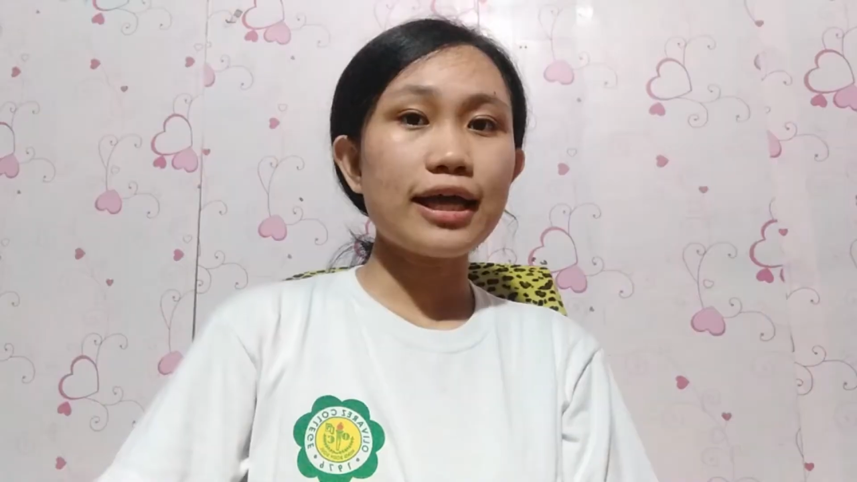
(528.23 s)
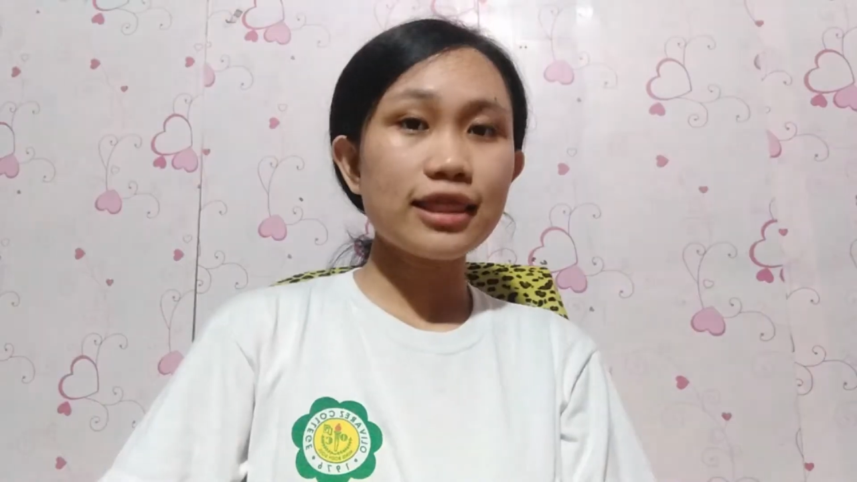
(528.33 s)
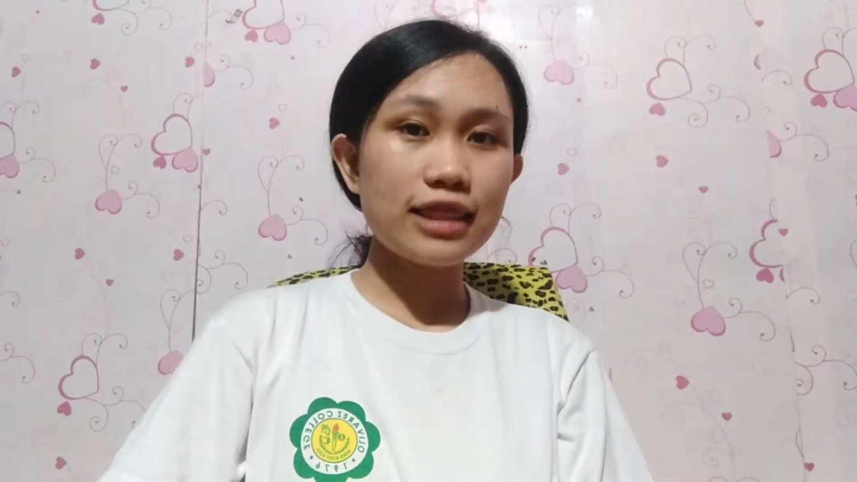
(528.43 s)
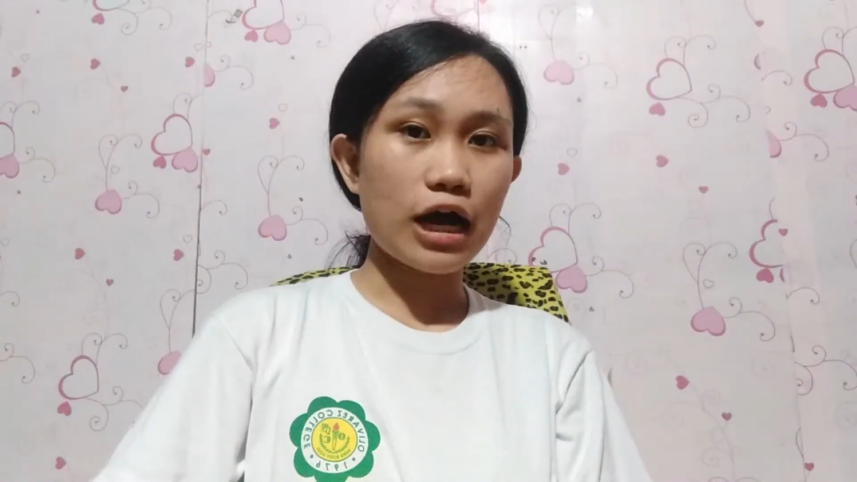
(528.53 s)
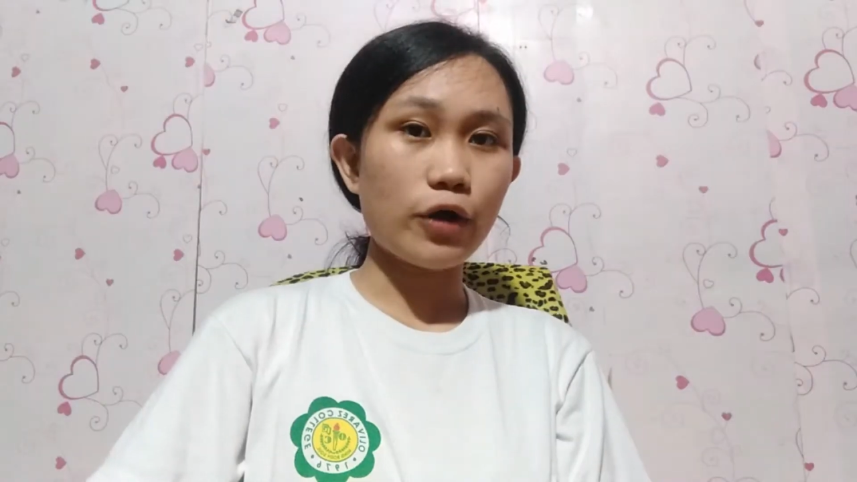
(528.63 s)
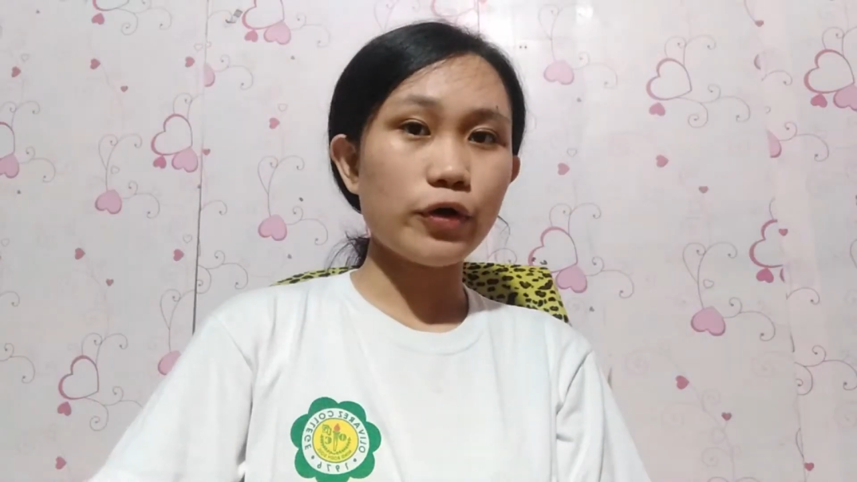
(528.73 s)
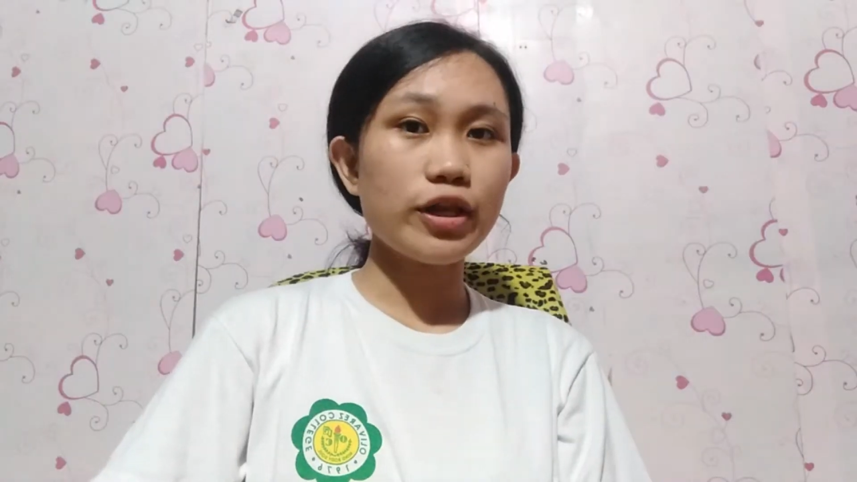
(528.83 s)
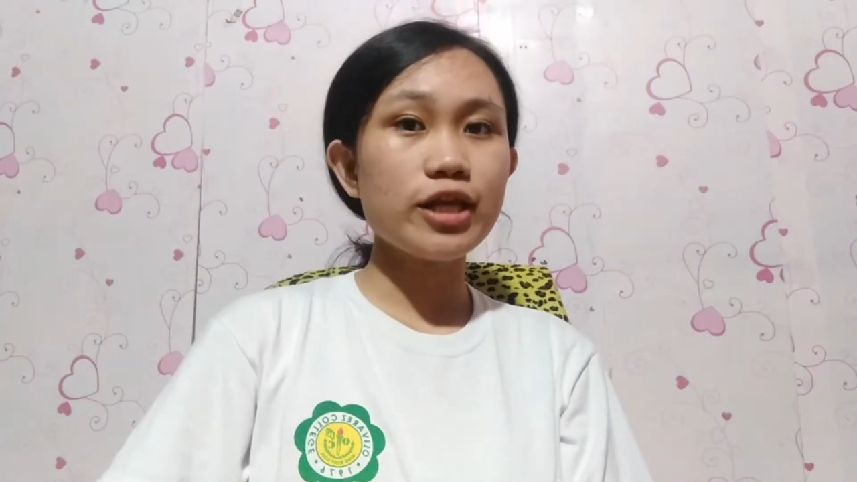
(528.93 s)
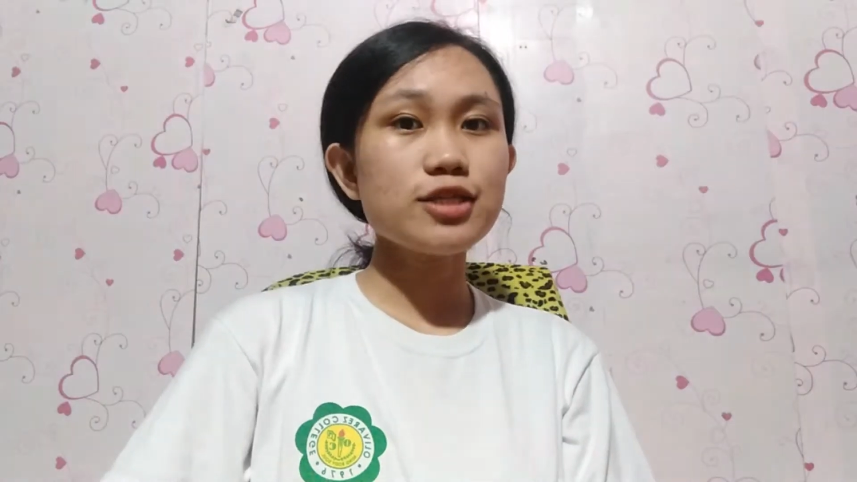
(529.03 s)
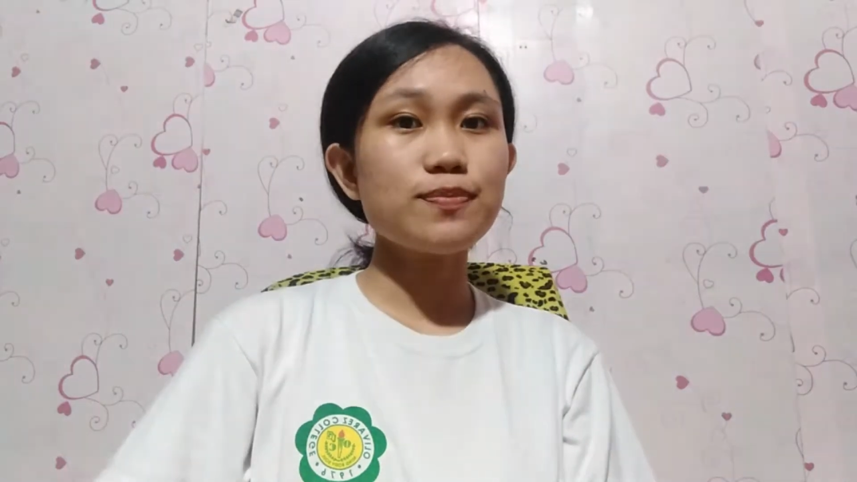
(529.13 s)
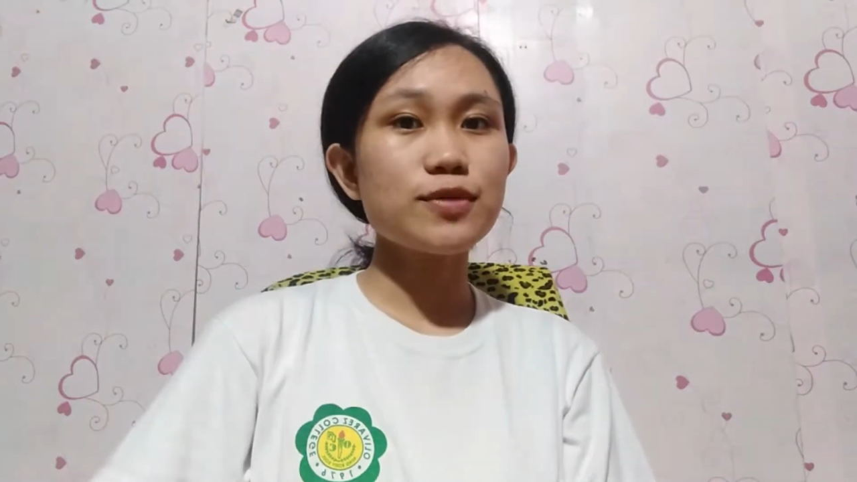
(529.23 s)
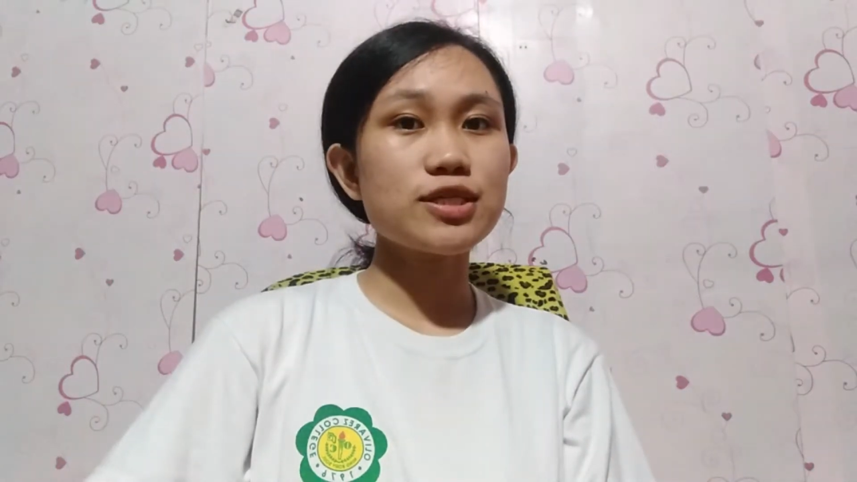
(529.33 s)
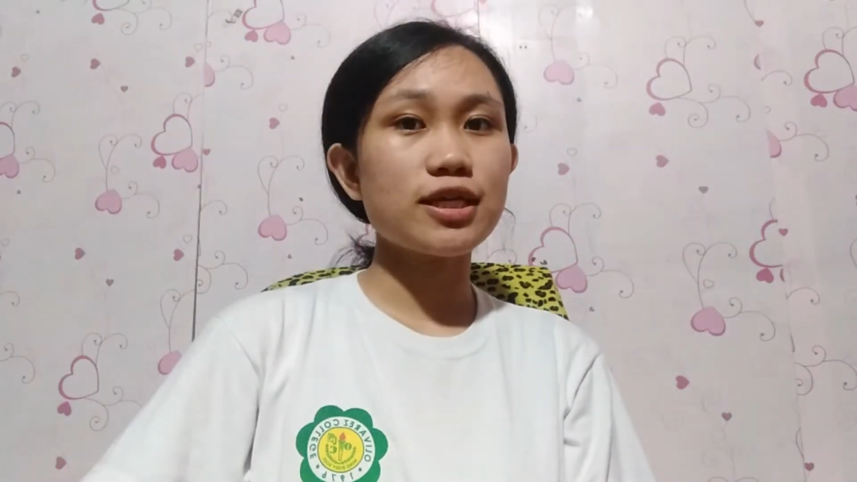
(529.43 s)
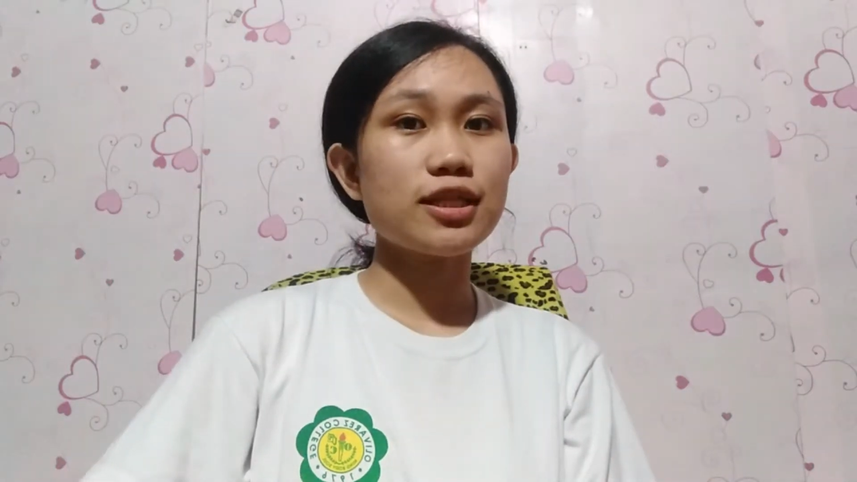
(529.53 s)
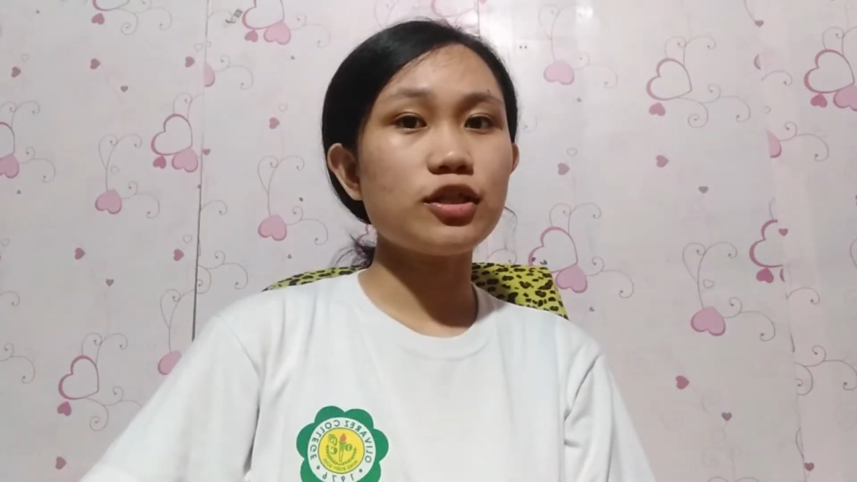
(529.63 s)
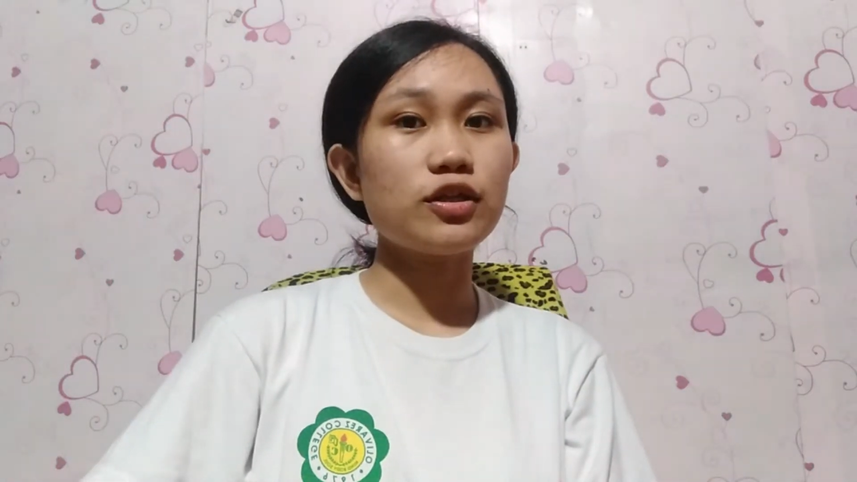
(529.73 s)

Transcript: And now, let's proceed